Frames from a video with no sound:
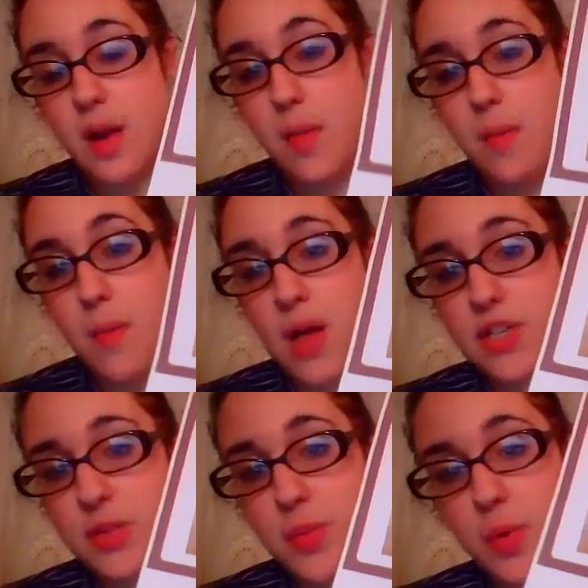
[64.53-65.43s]

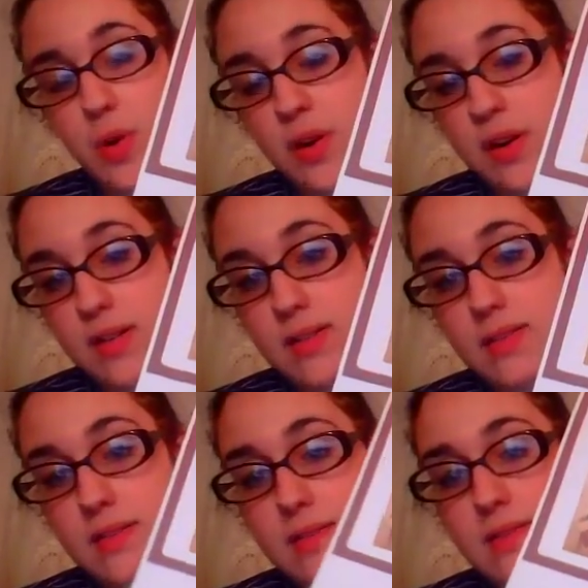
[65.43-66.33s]
much poorer
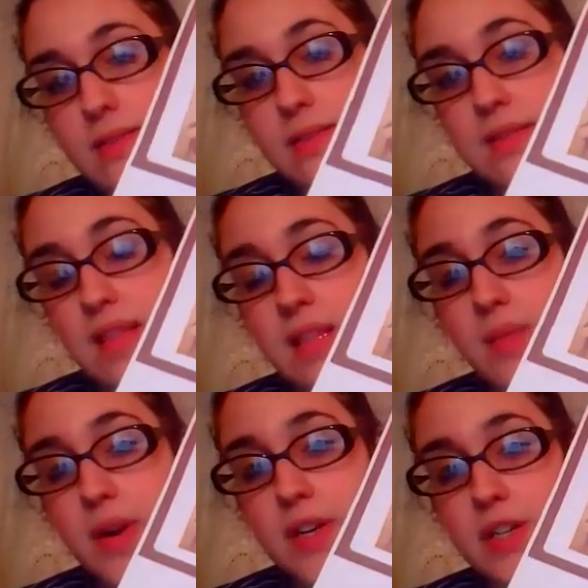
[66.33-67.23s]
than the
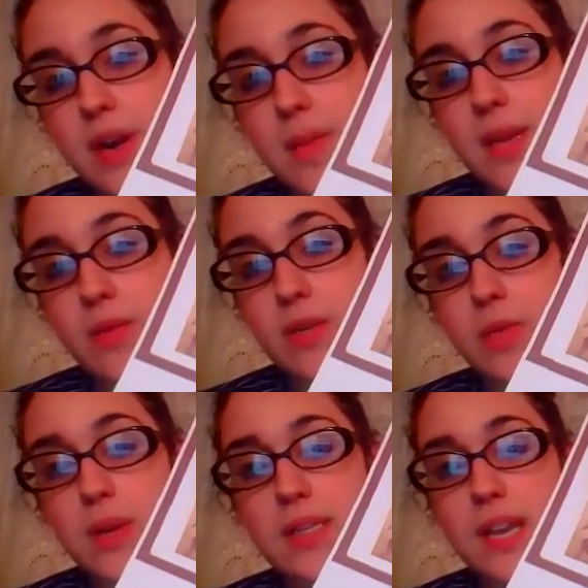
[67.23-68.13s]
British Army, which
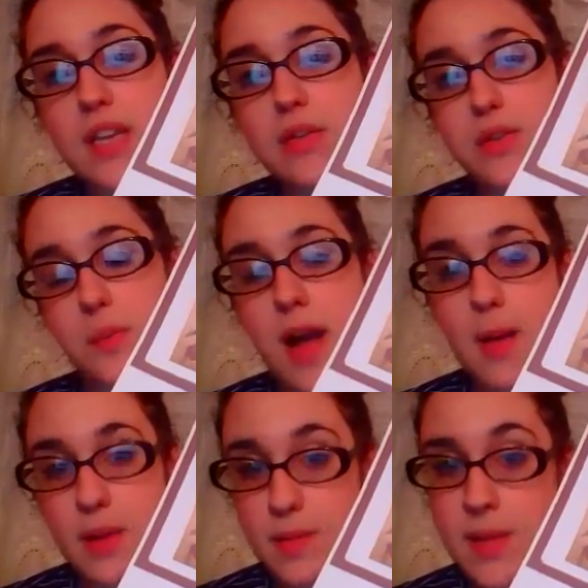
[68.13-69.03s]
was a huge
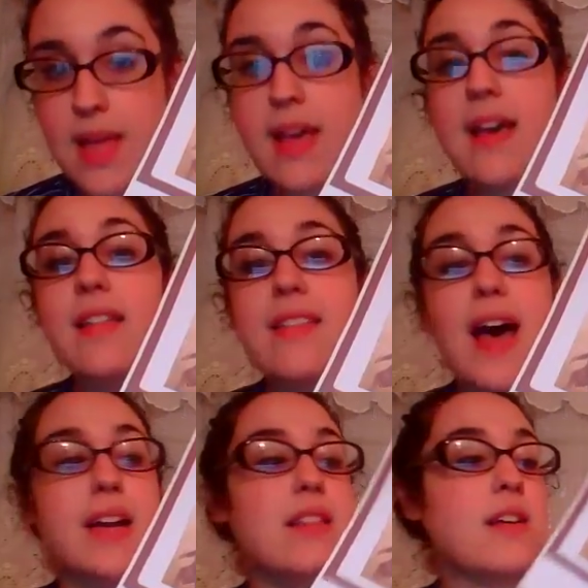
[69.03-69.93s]
problem
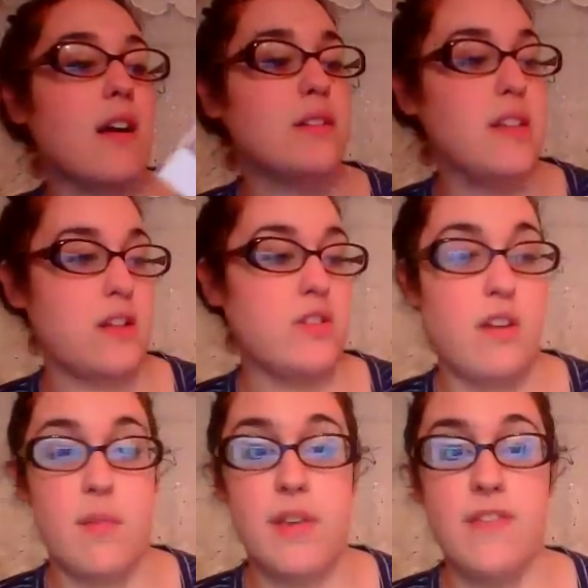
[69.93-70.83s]
that the Continental
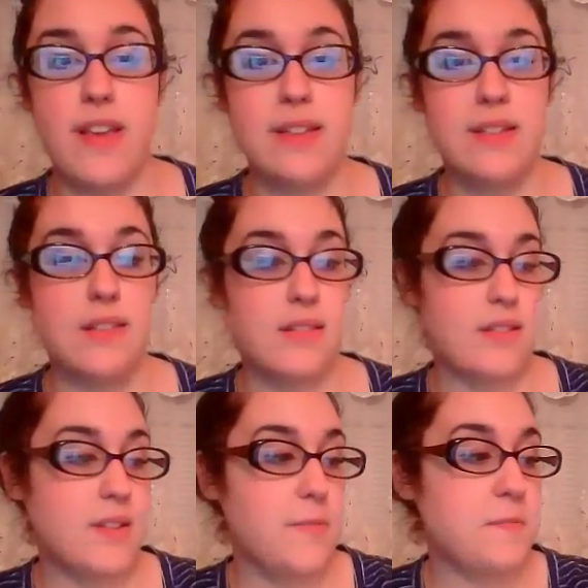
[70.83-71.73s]
Army
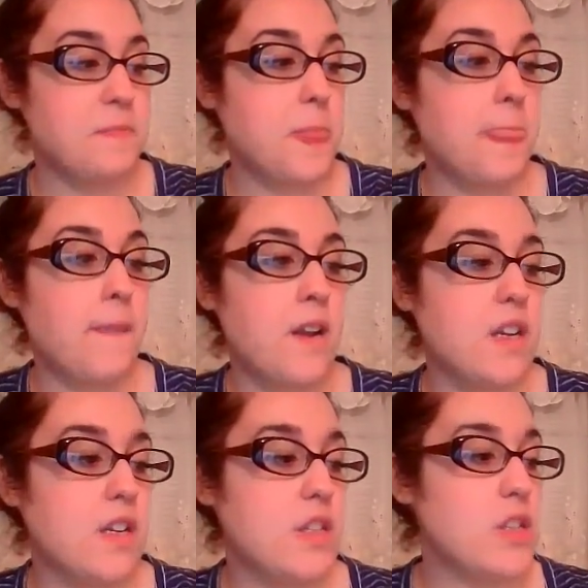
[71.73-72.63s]
faced.
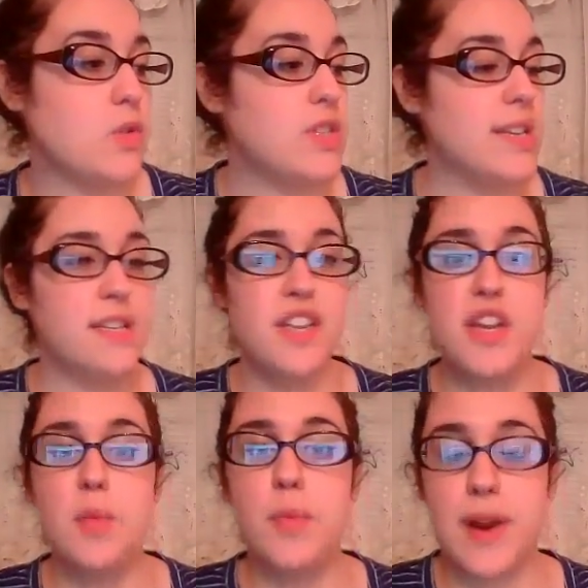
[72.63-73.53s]
So to
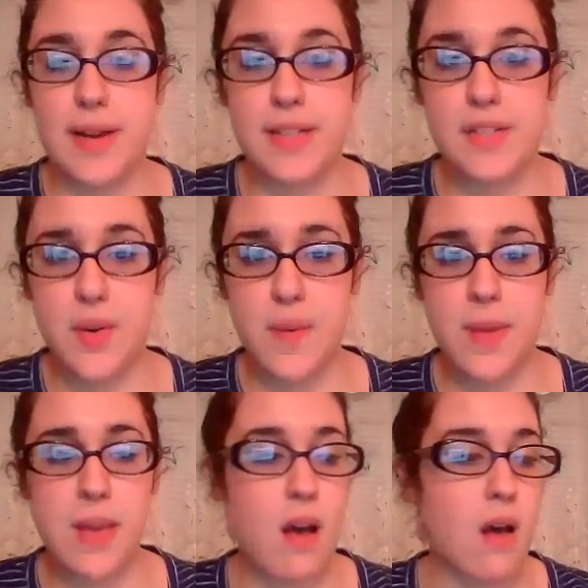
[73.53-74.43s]
continue
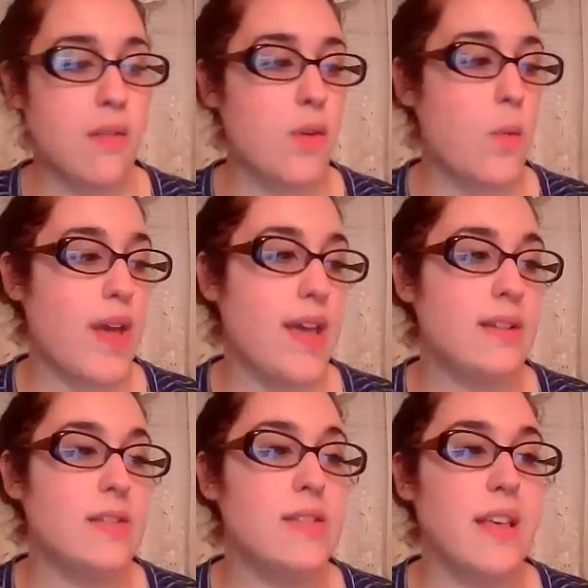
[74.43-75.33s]
brainstorming on the
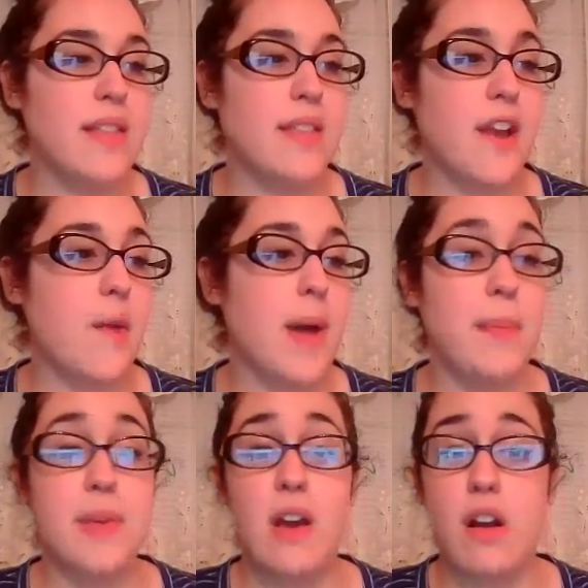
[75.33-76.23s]
ways that there
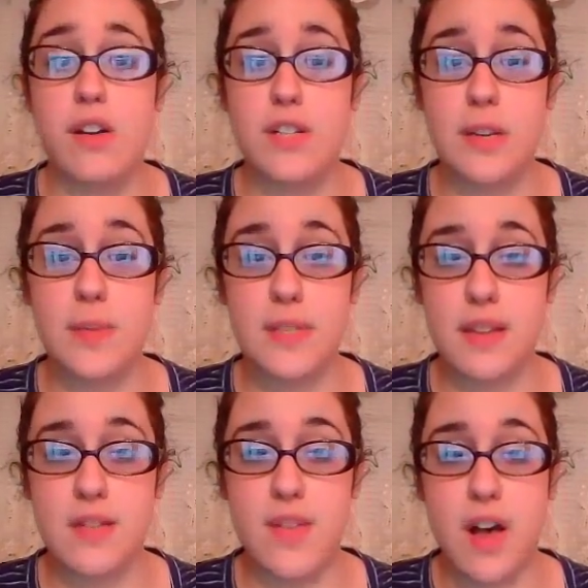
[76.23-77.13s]
might be hardships
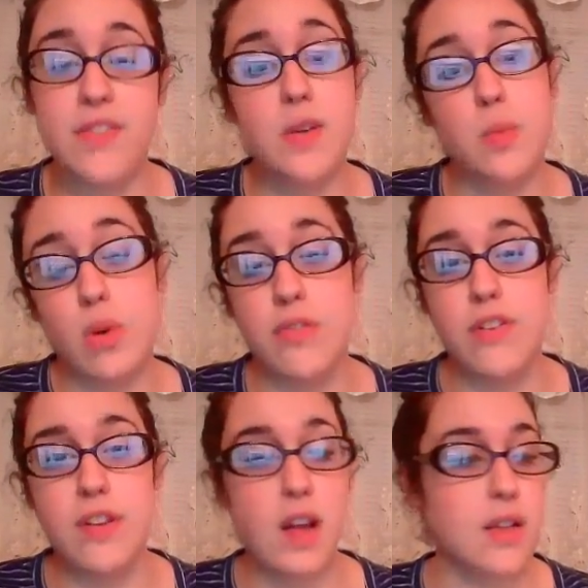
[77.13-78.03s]
involved in war for
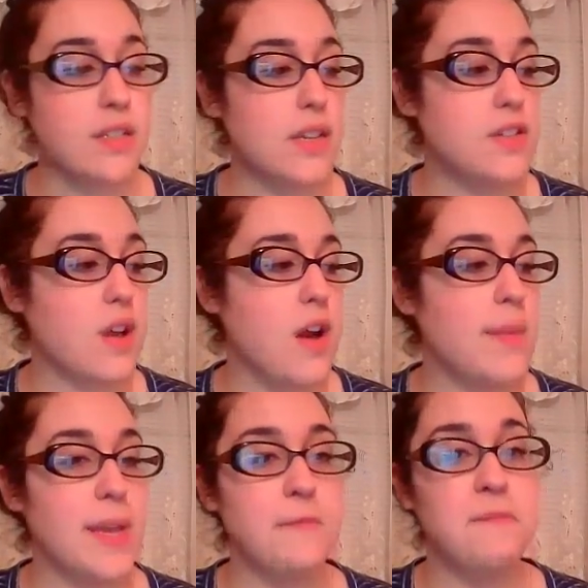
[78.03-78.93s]
the Continental
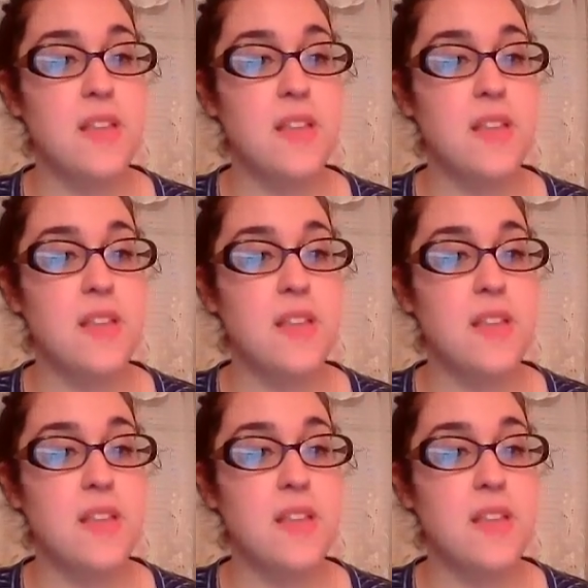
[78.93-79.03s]
Army